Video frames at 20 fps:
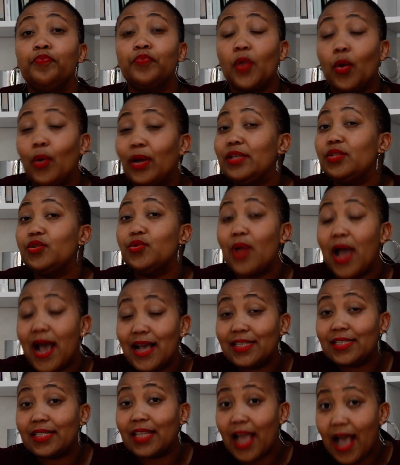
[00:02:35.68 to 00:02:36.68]
what to
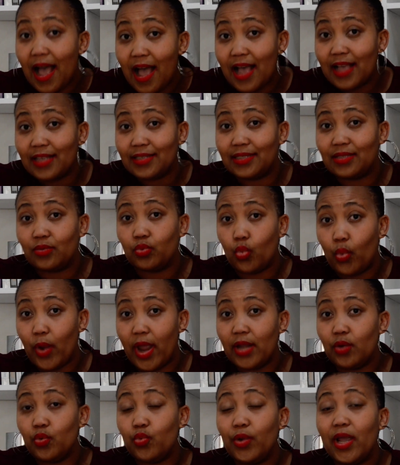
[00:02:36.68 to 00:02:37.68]
ask us
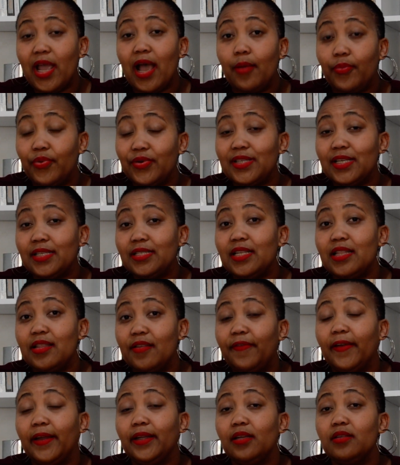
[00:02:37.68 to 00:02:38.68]
when we are presenting the
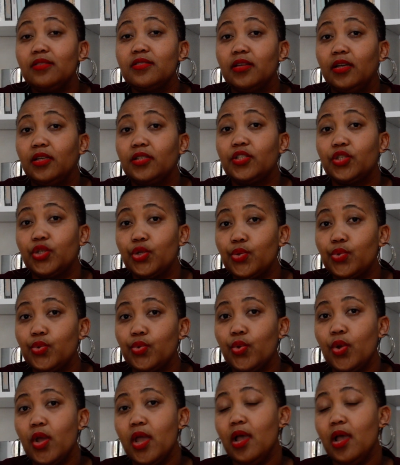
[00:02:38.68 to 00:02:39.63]
financials to